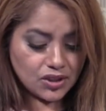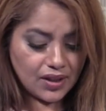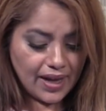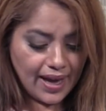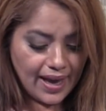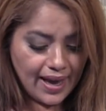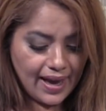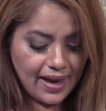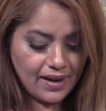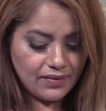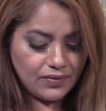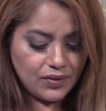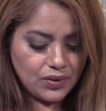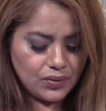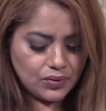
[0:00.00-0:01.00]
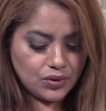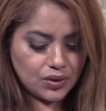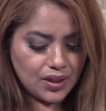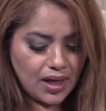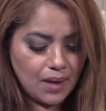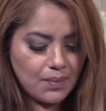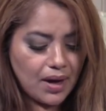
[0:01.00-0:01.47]
have you to
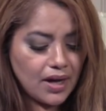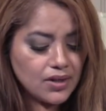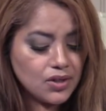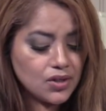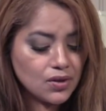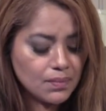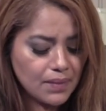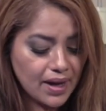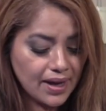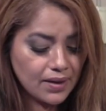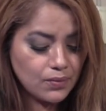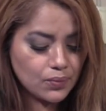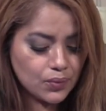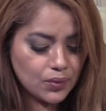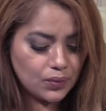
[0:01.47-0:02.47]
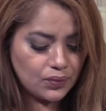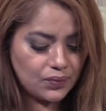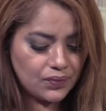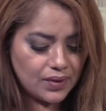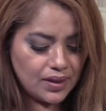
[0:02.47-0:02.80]
come under my roof.